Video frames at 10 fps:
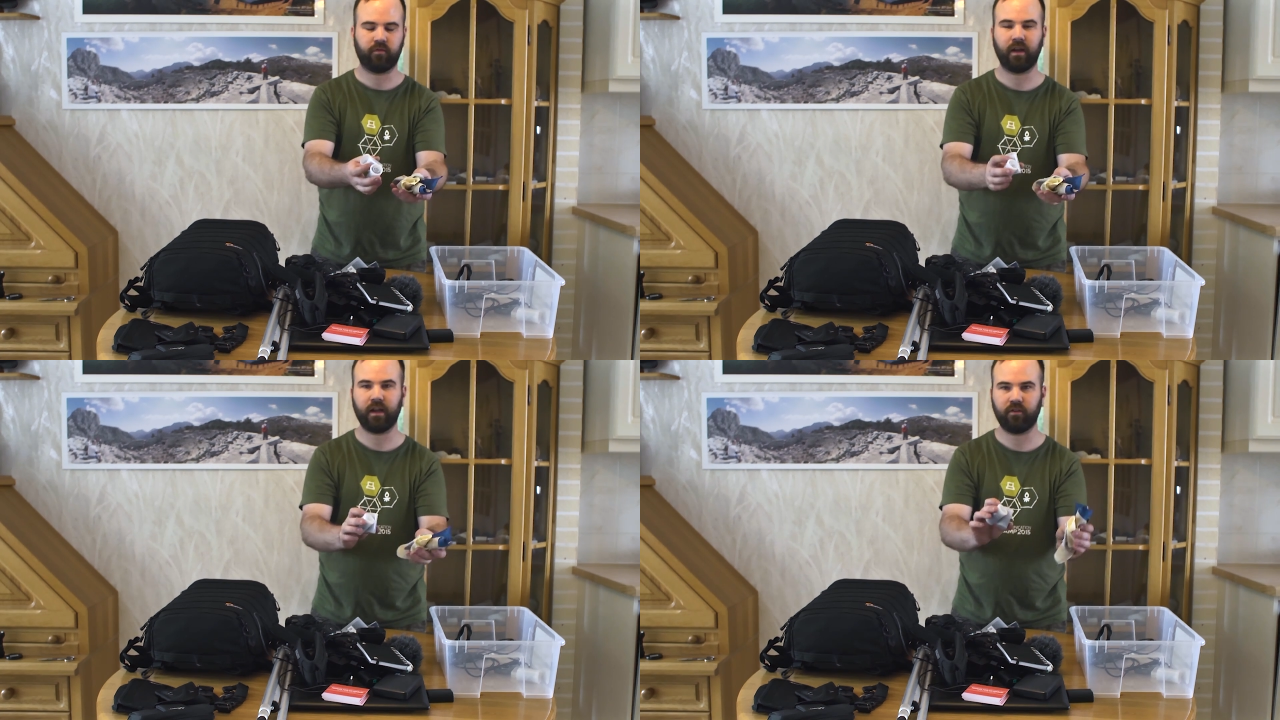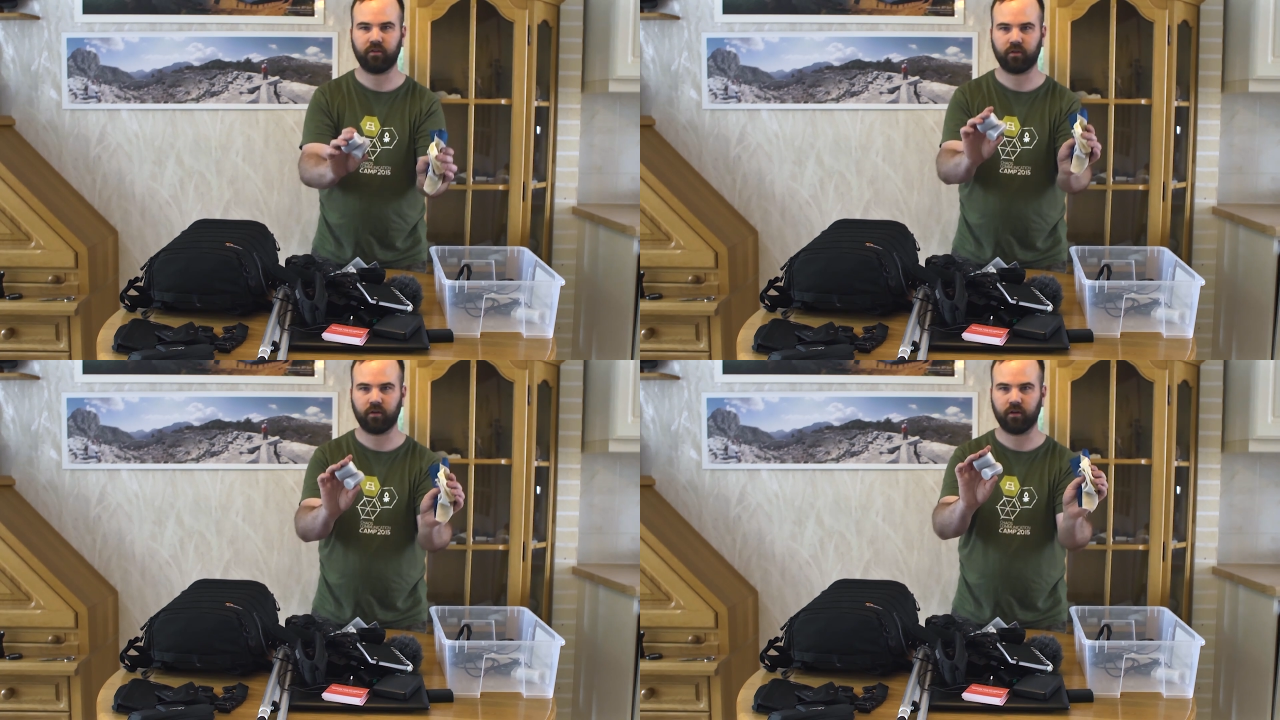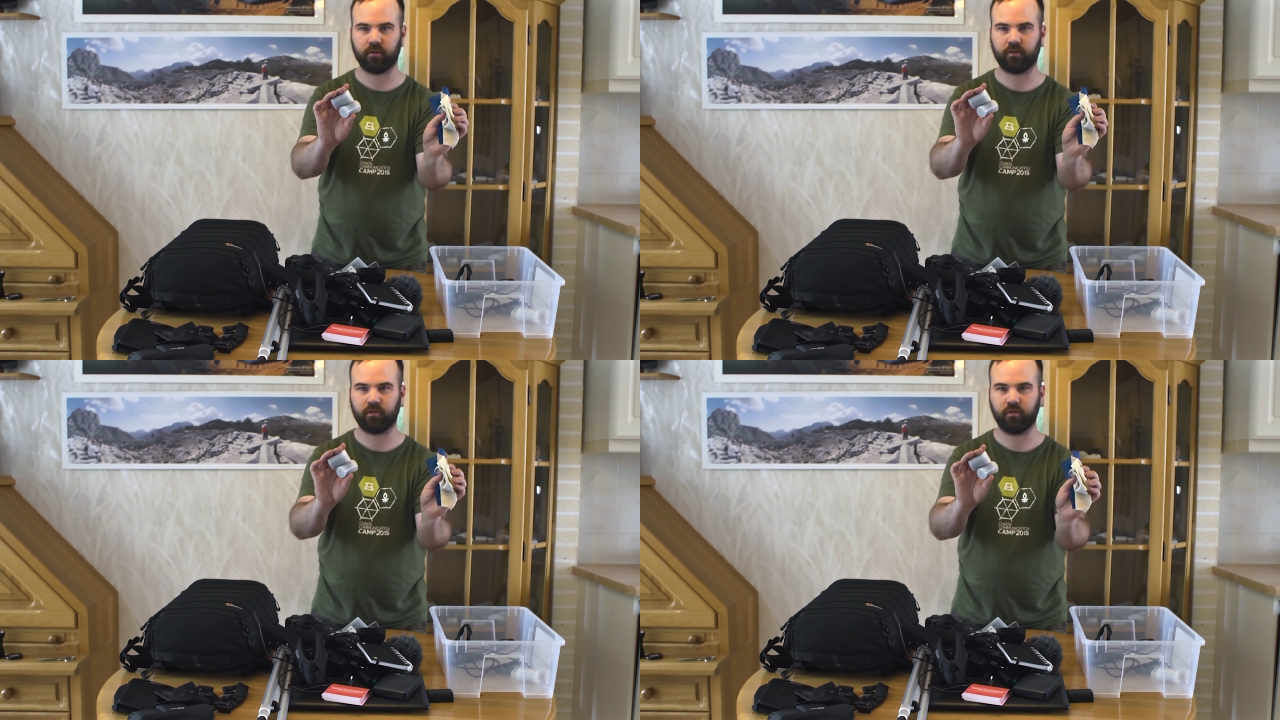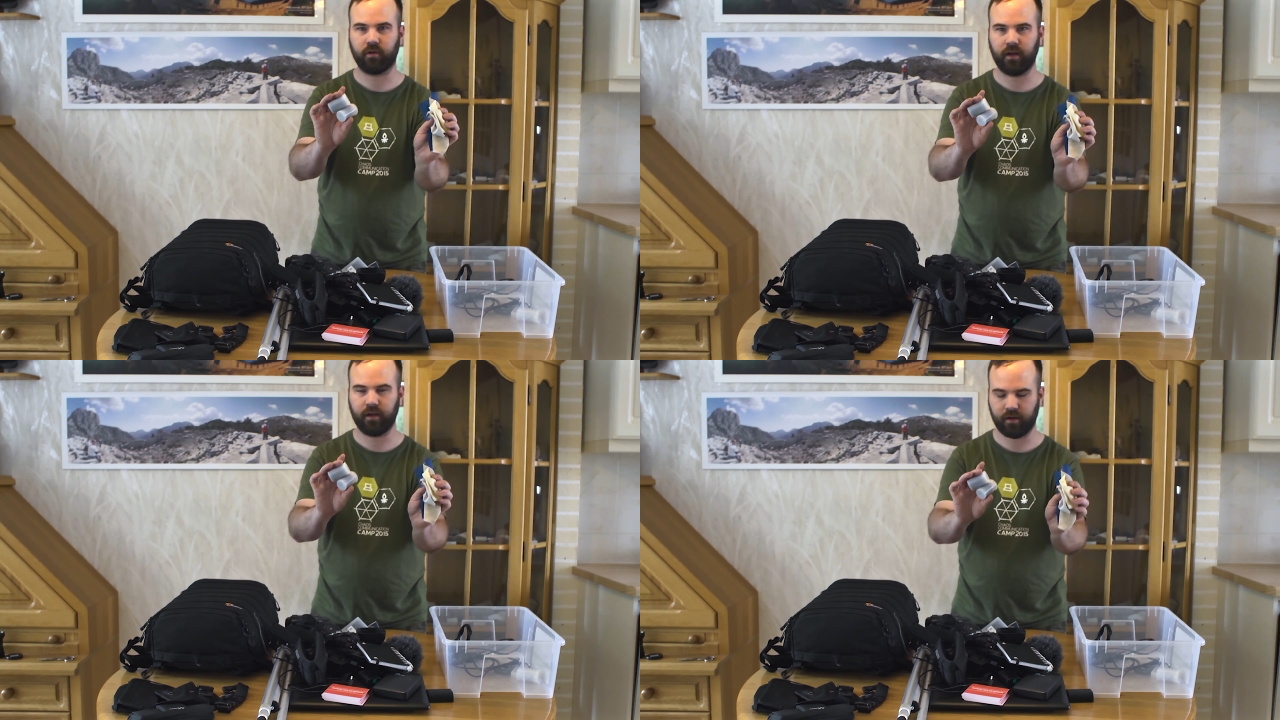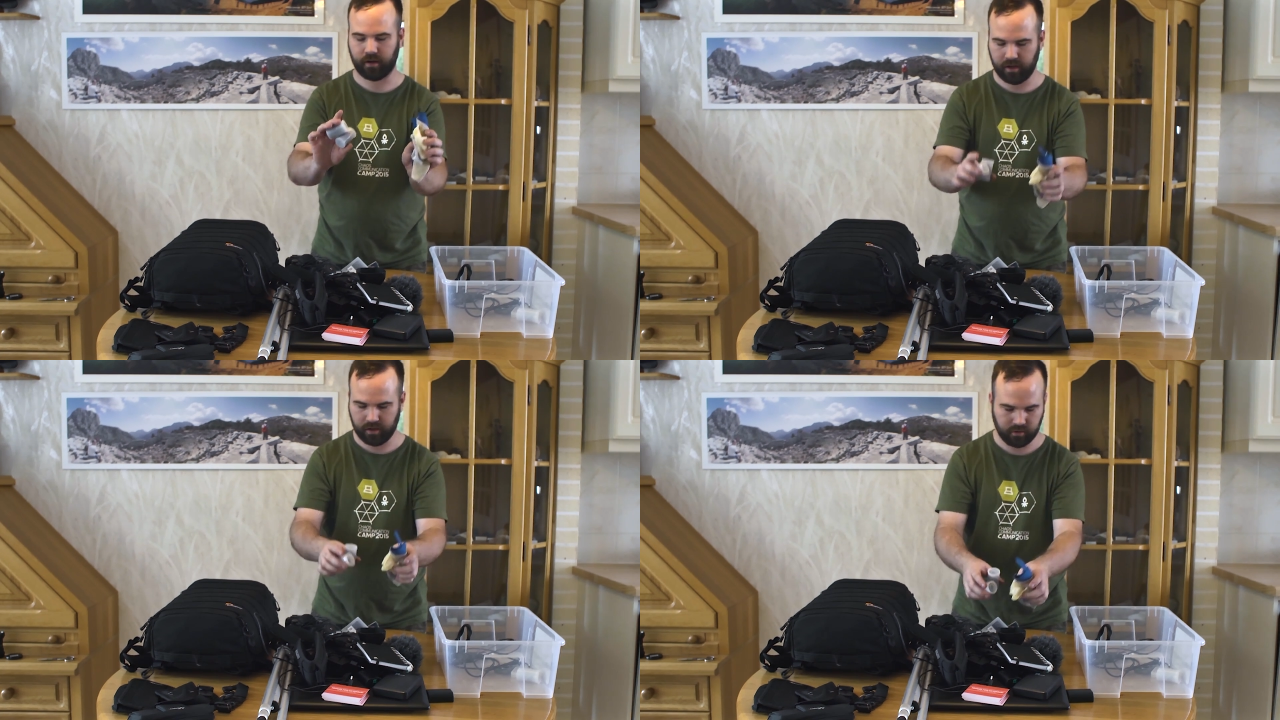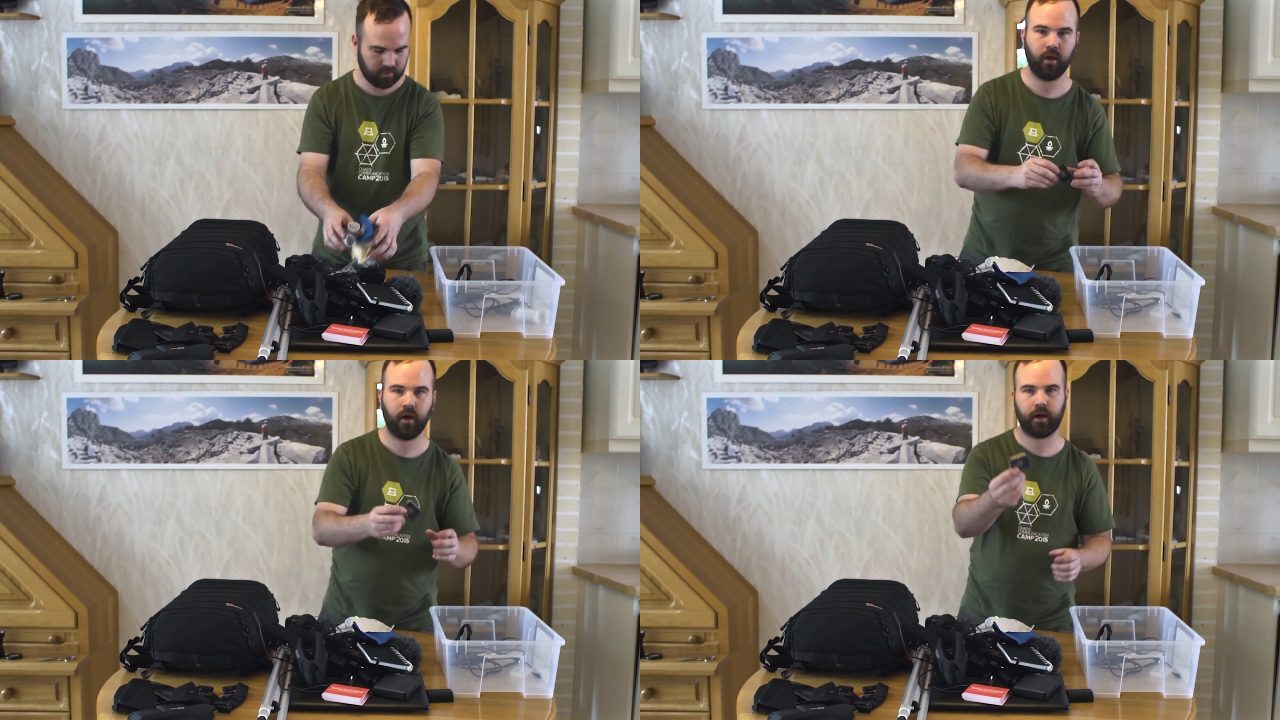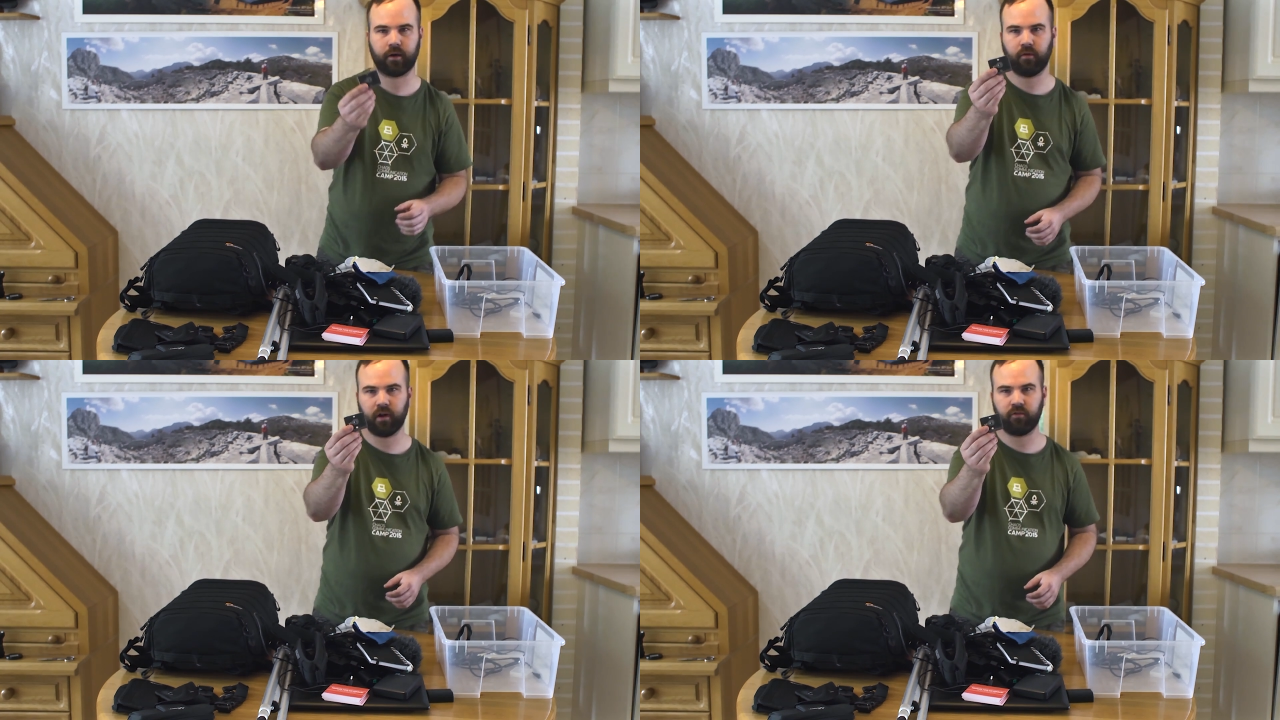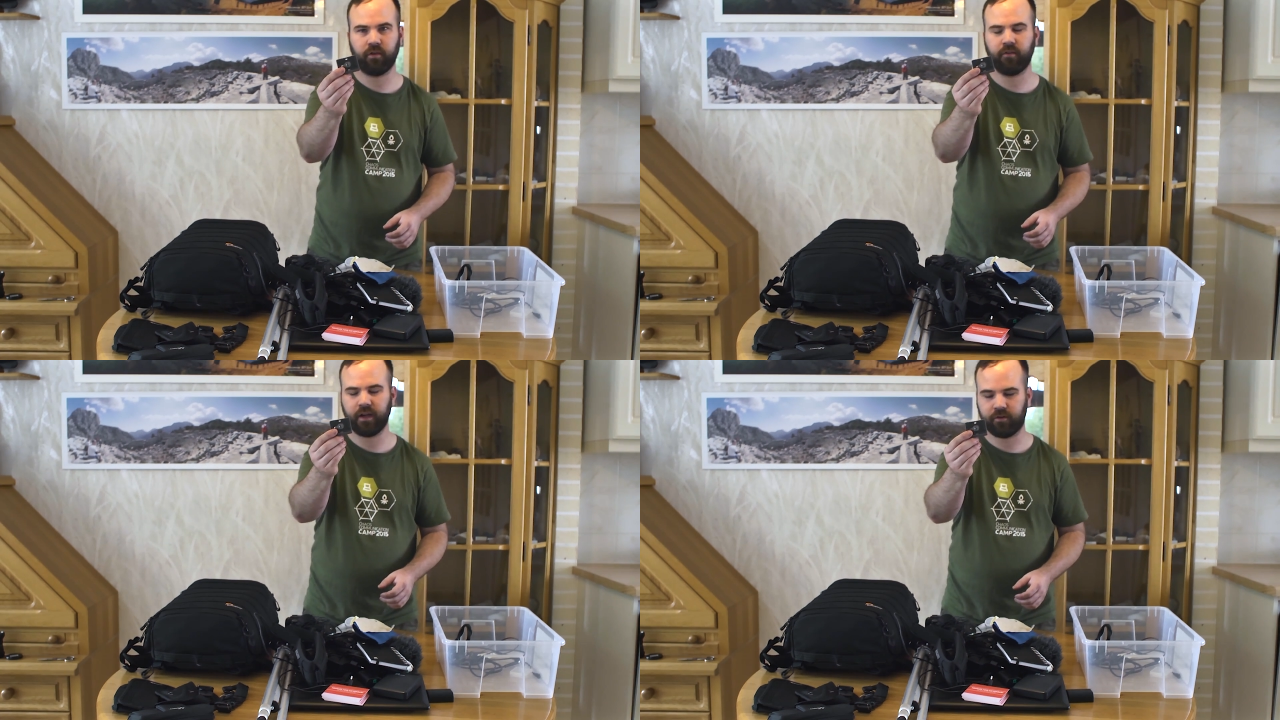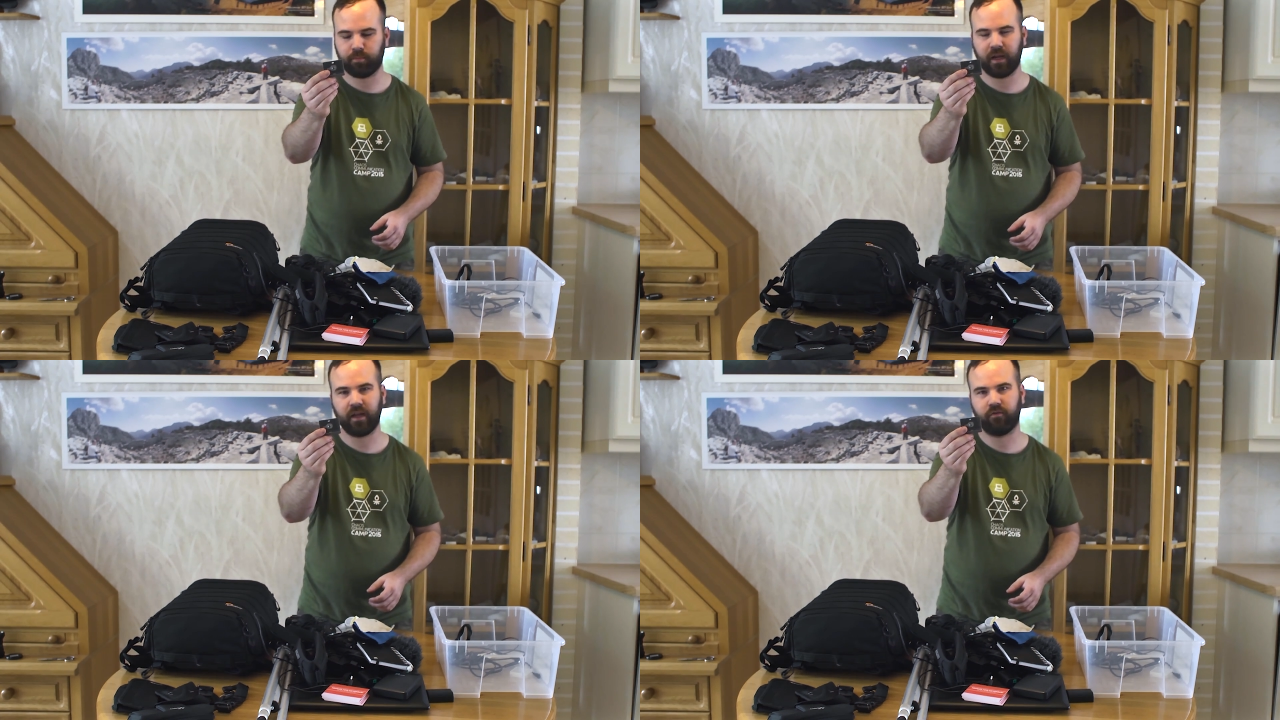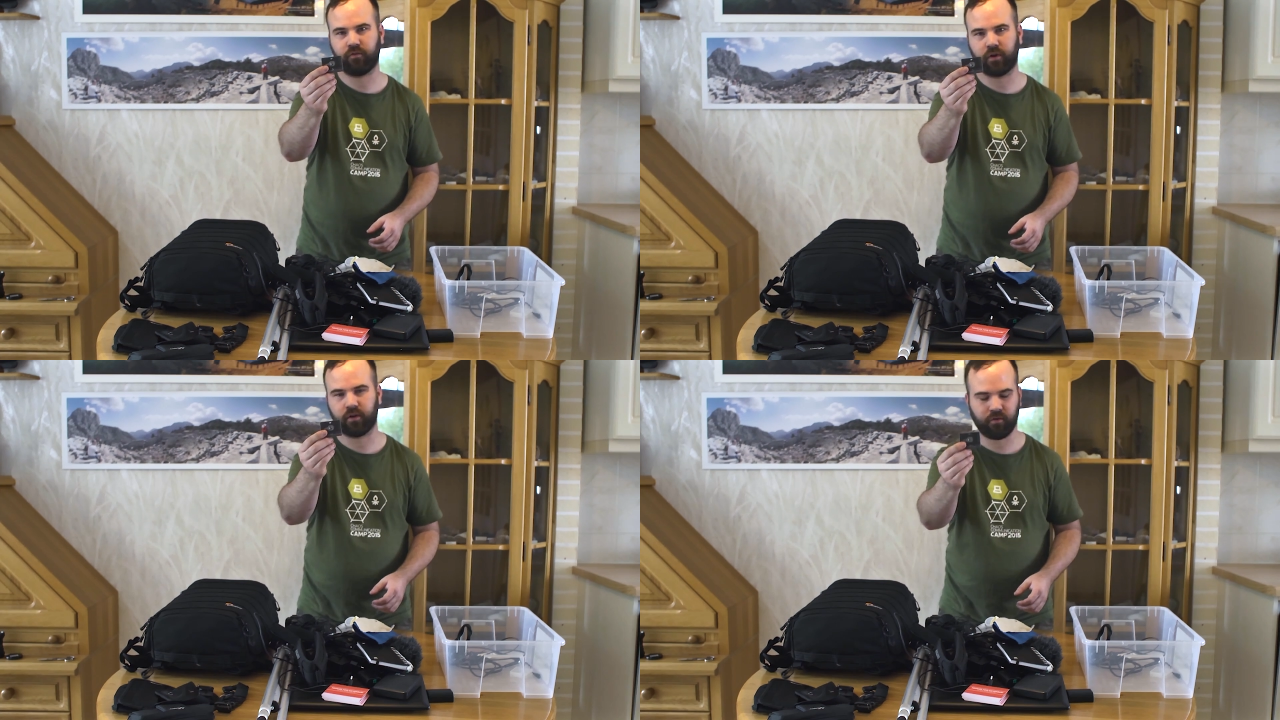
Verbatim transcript: of lens cloths to clean the gear, a quick release plate for the